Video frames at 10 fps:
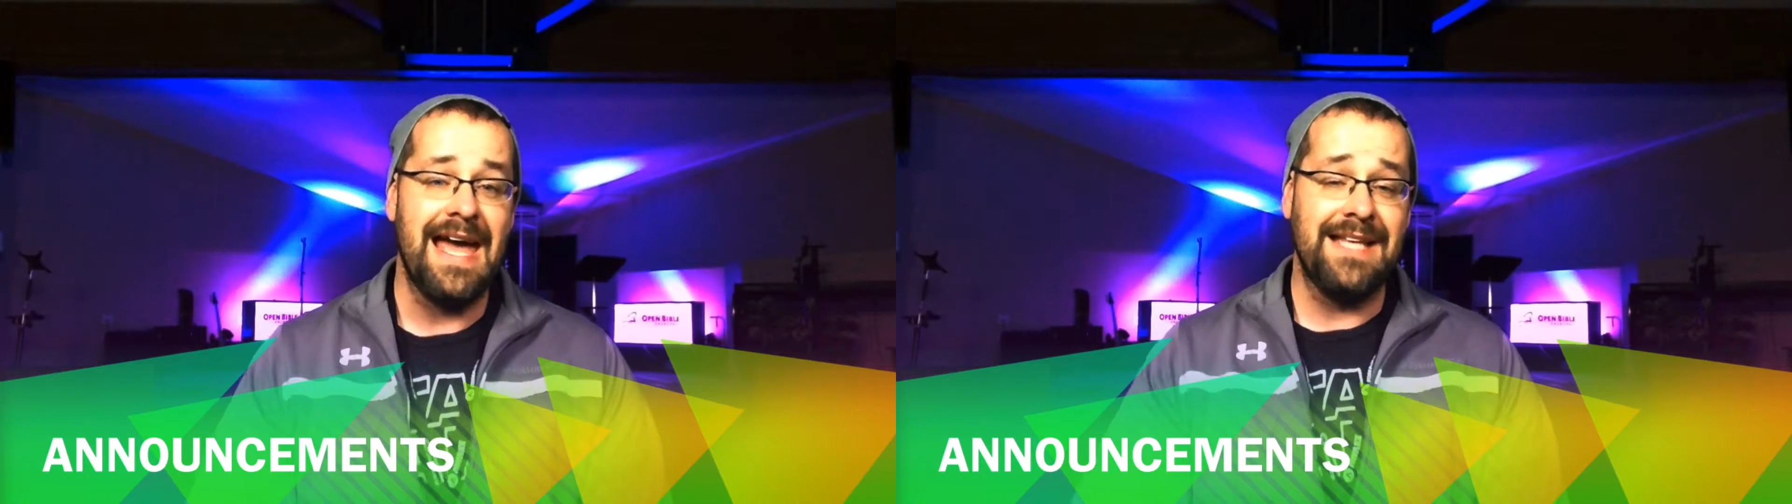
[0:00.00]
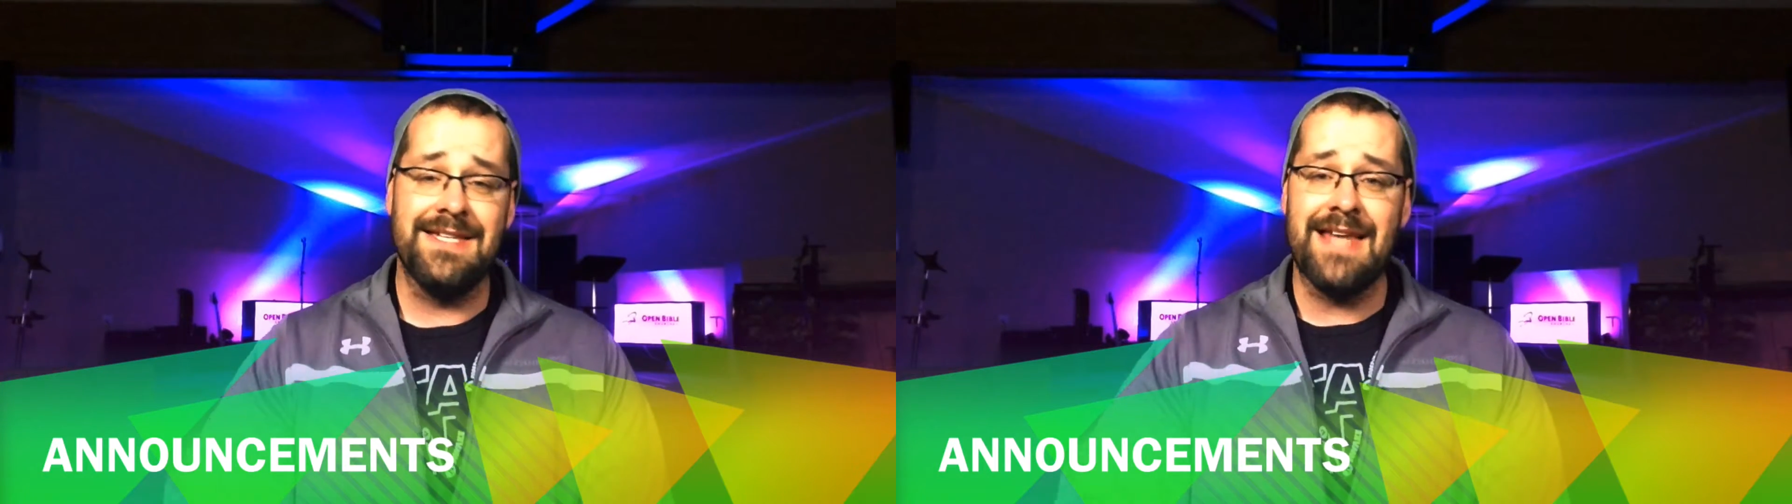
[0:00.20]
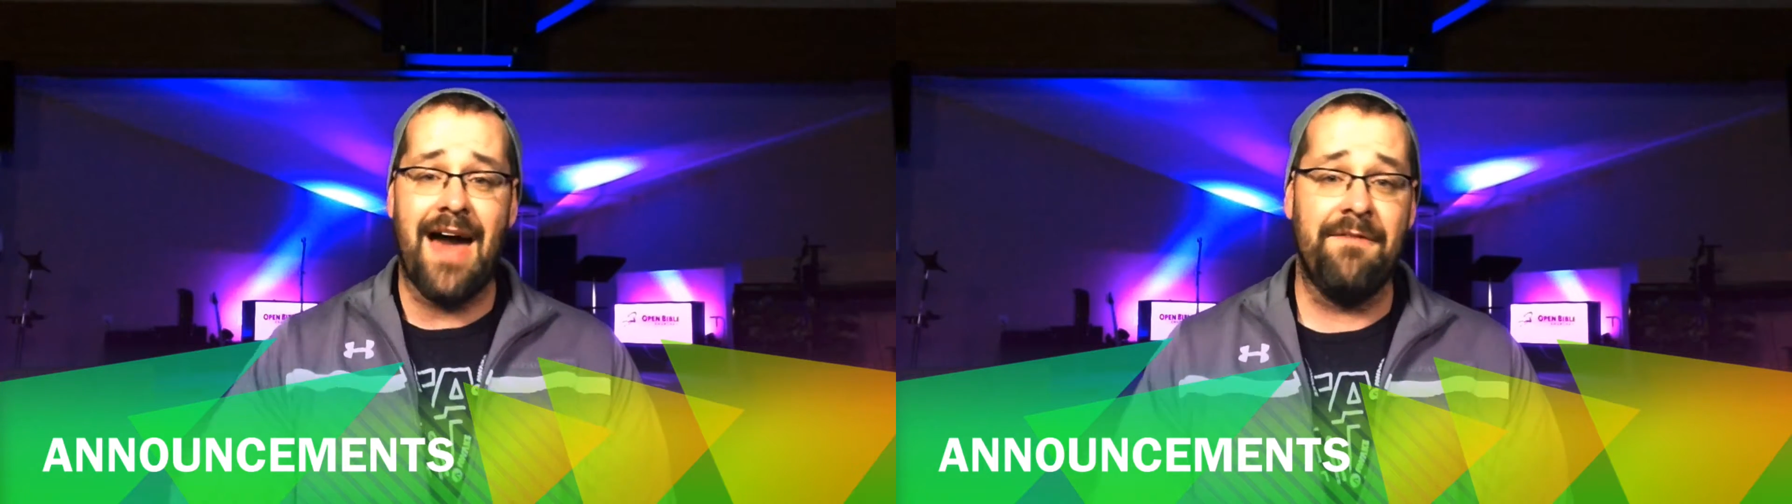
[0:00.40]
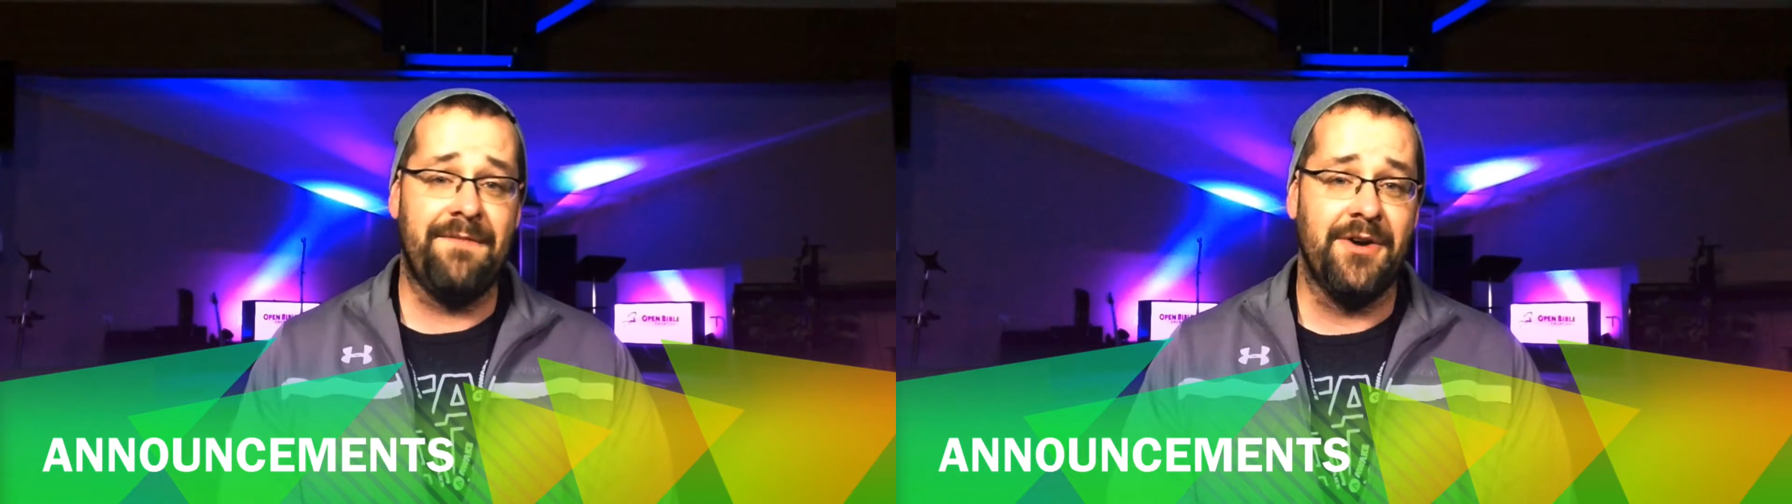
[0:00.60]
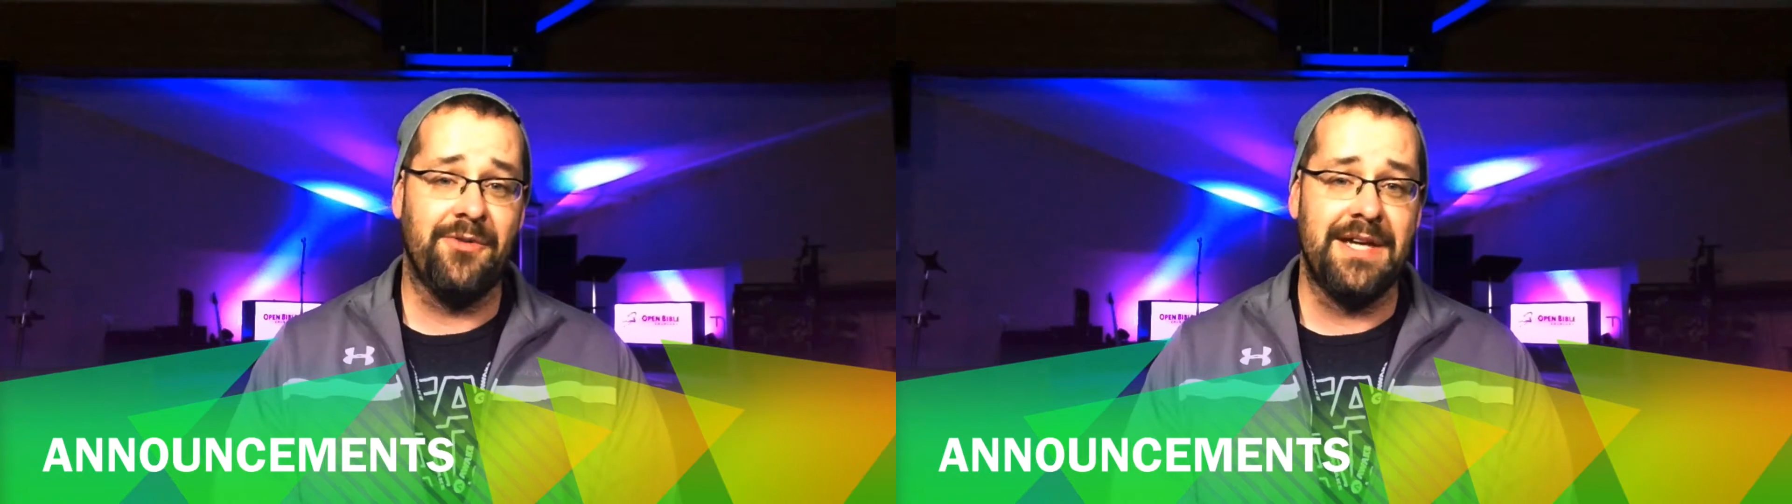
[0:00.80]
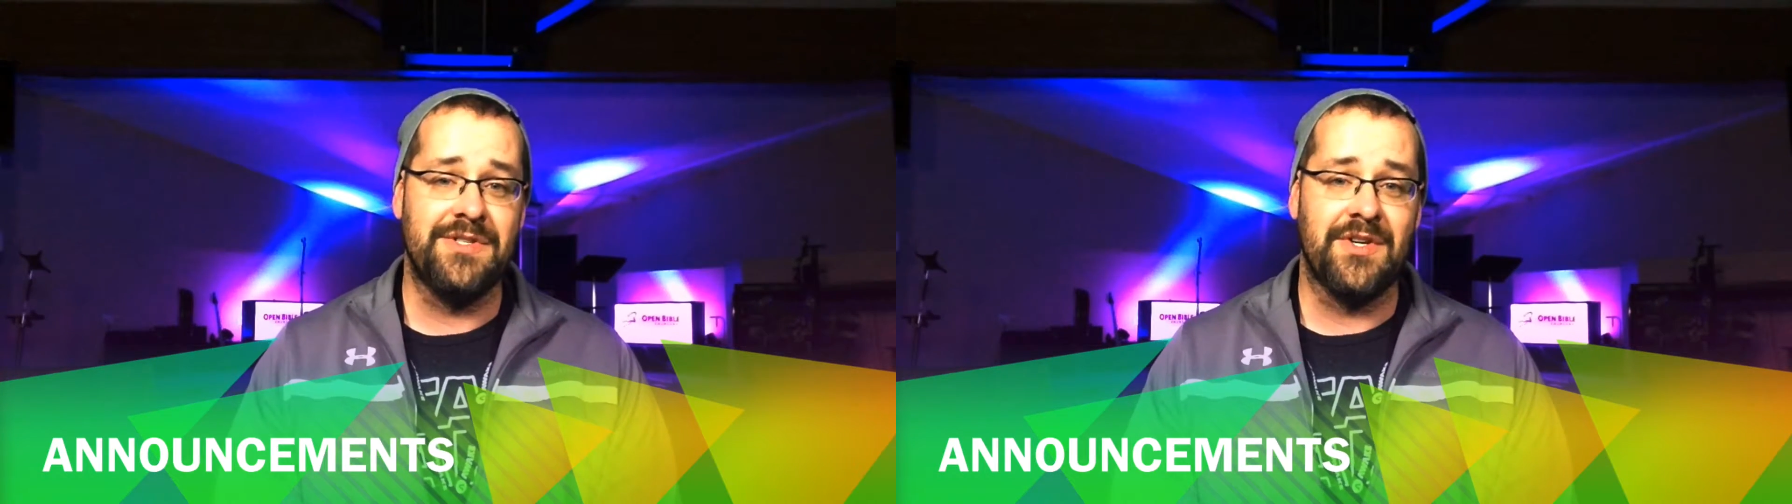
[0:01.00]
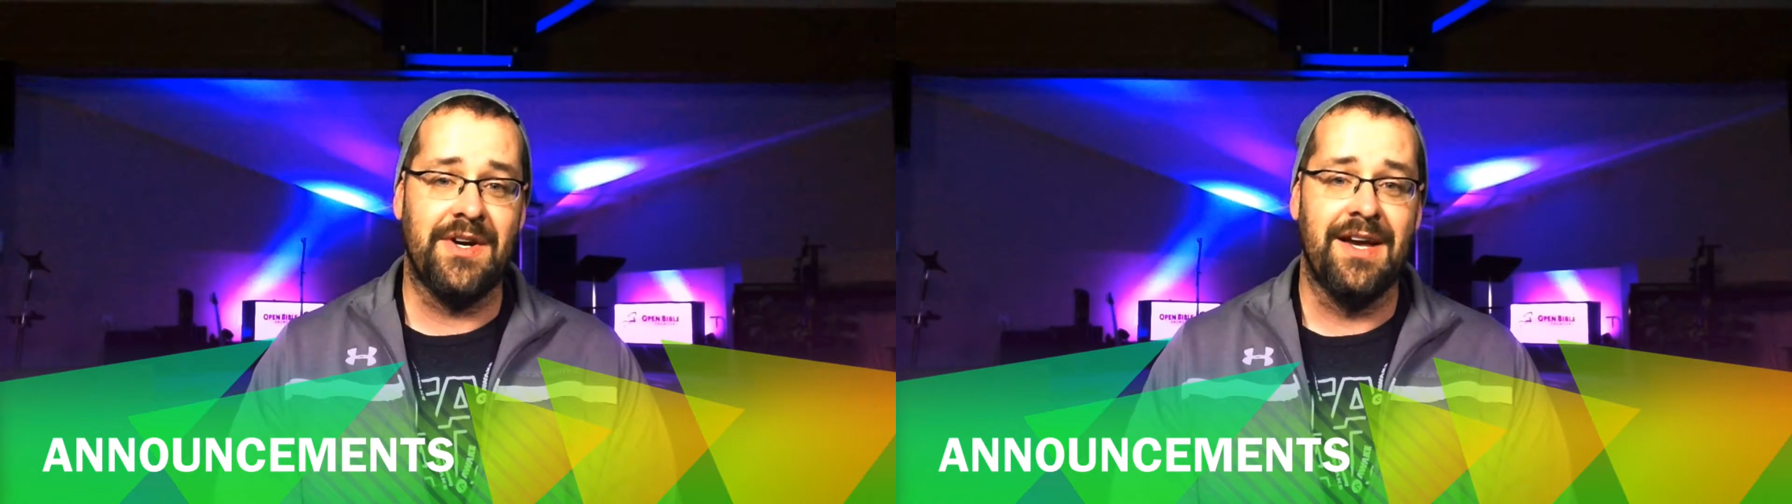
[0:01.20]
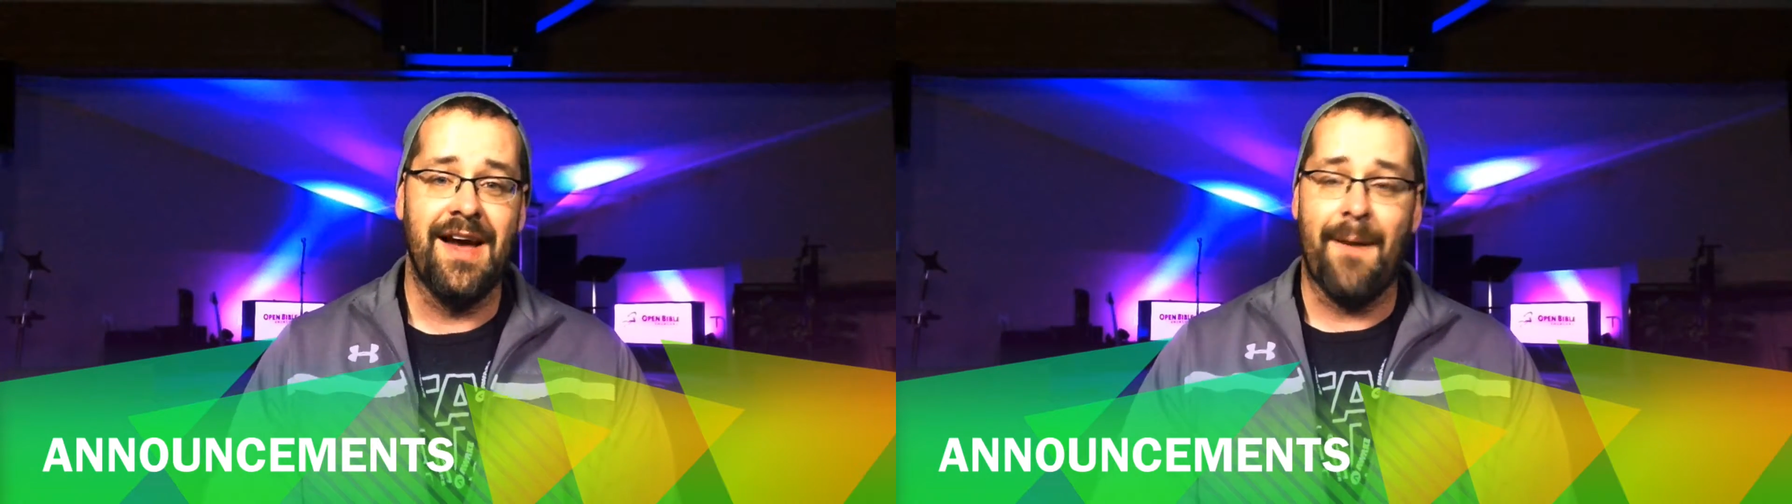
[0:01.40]
It's not a
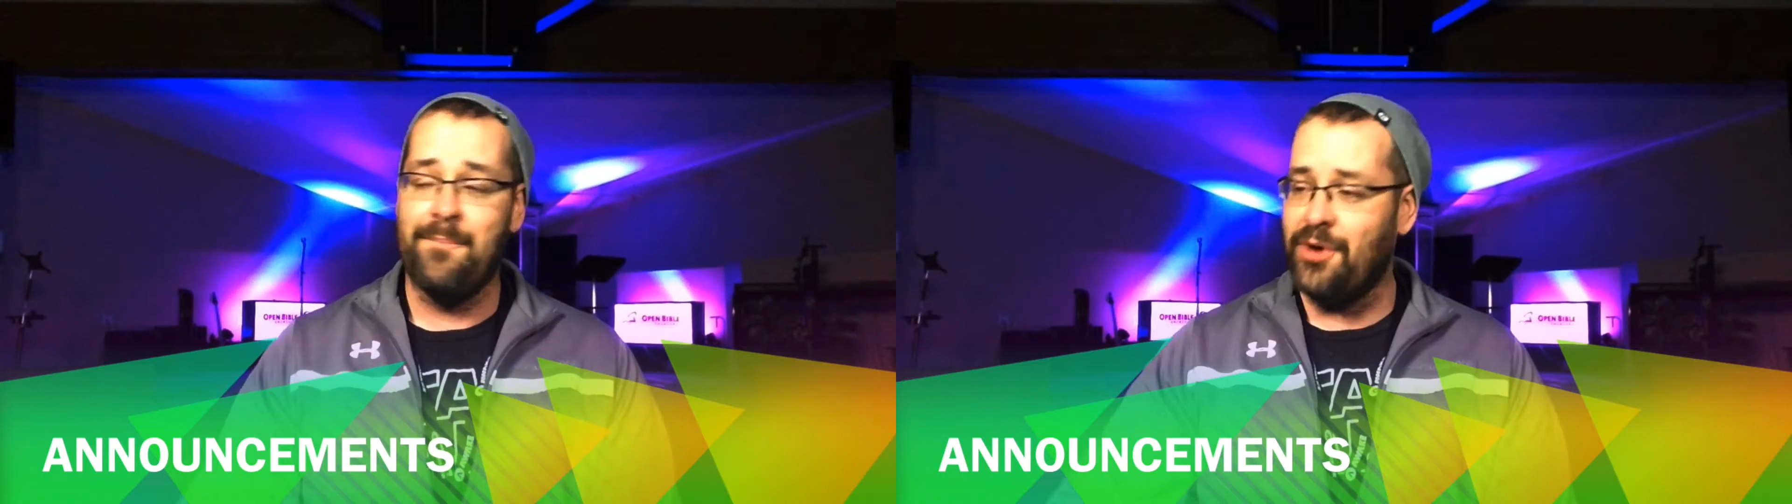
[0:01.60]
fundraiser.